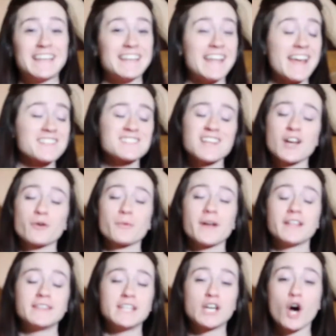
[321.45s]
Next, I
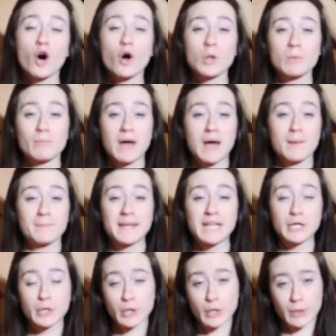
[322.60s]
read The Call by
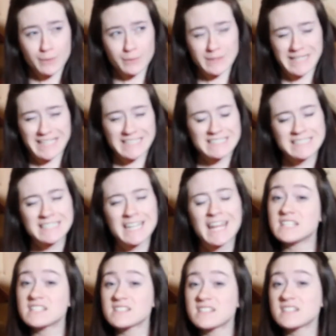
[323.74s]
Peter O Guilin.
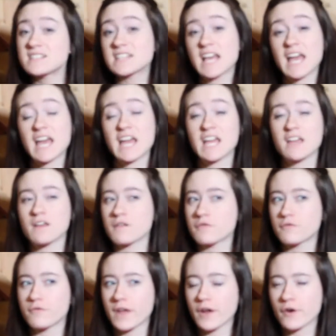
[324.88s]
This is a
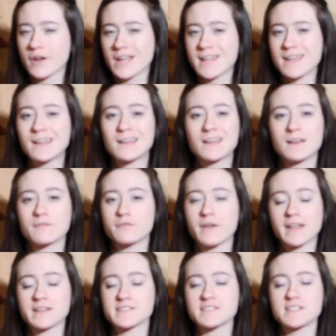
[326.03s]
fairy
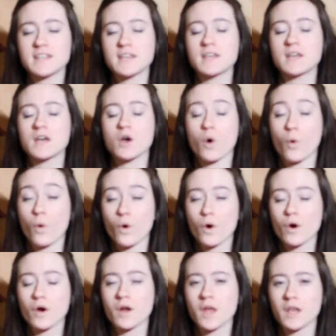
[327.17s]
fantasy
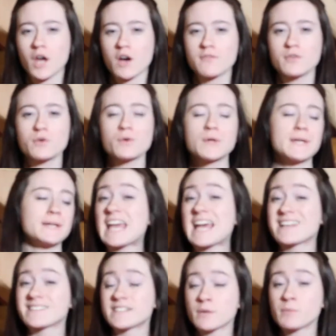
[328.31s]
horror novel. It
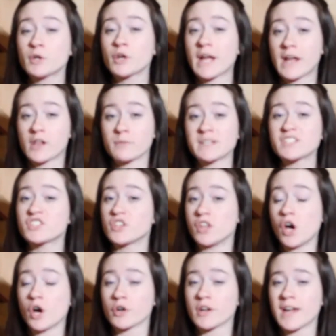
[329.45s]
has similar elements to The
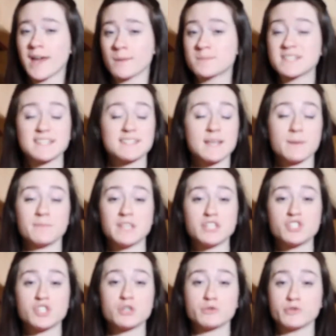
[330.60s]
Hunger Games, except
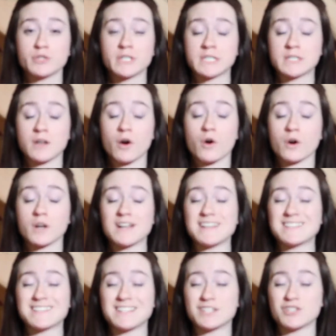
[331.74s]
these children are
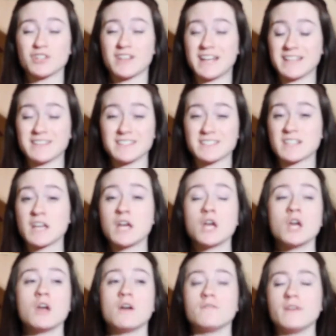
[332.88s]
sent to like this
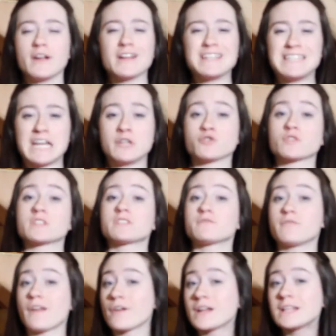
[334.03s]
very dangerous
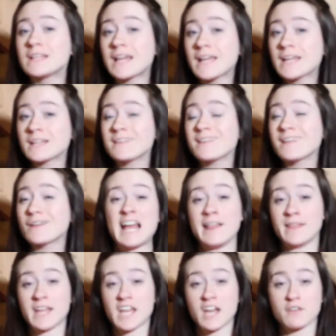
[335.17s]
fairyland
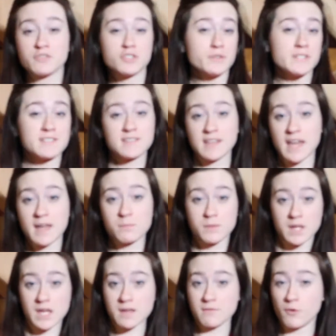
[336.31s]
and they have to escape
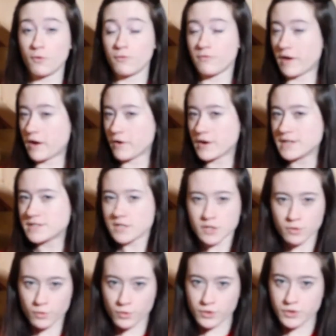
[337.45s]
the evil fairies
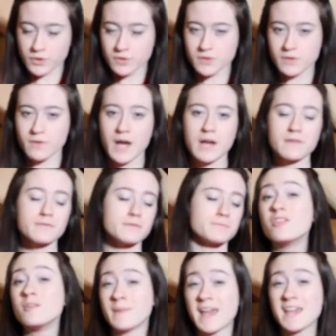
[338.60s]
in order to survive.
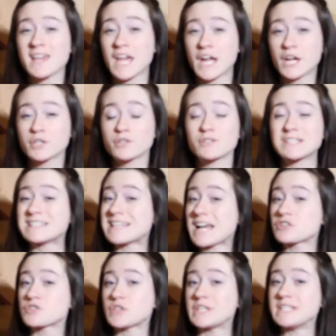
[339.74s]
The main character is
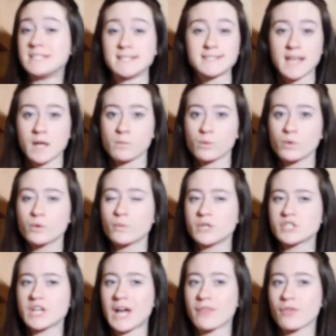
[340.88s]
actually disabled,
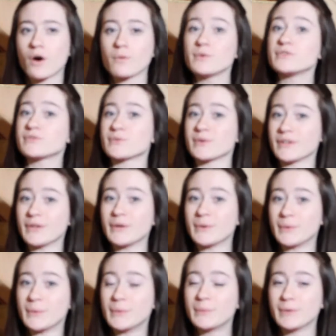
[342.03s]
which I thought was really
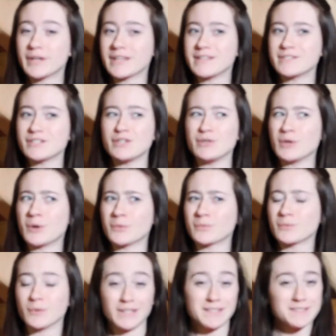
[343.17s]
cool because you don't
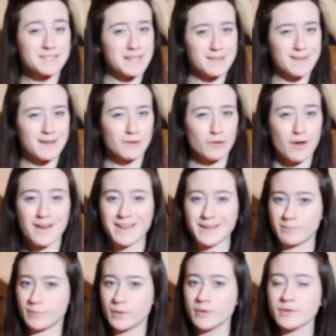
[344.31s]
really see that a lot
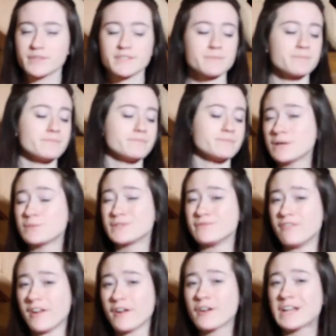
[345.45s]
in books. It was
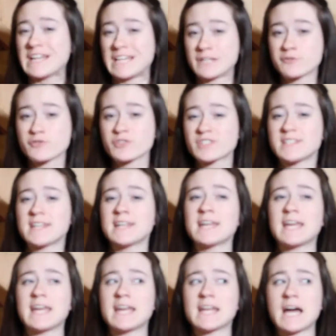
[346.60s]
very interesting
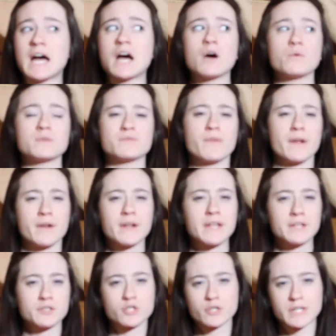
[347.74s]
and I was very
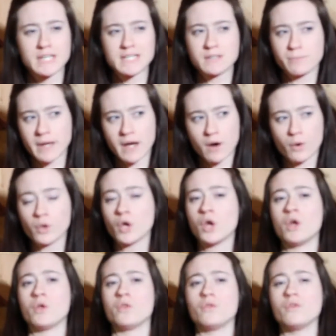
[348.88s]
intrigued about
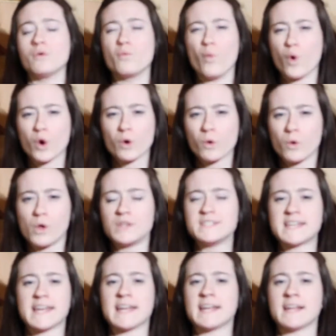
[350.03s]
the world
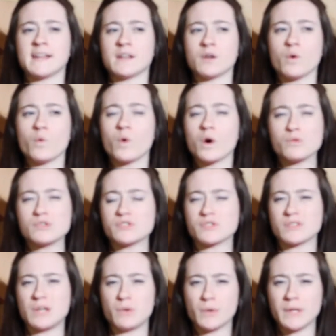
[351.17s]
and what
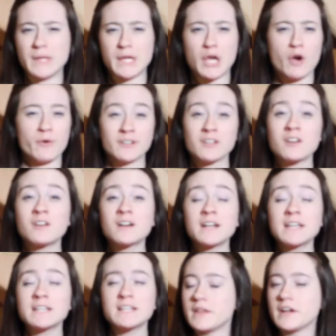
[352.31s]
was really going on.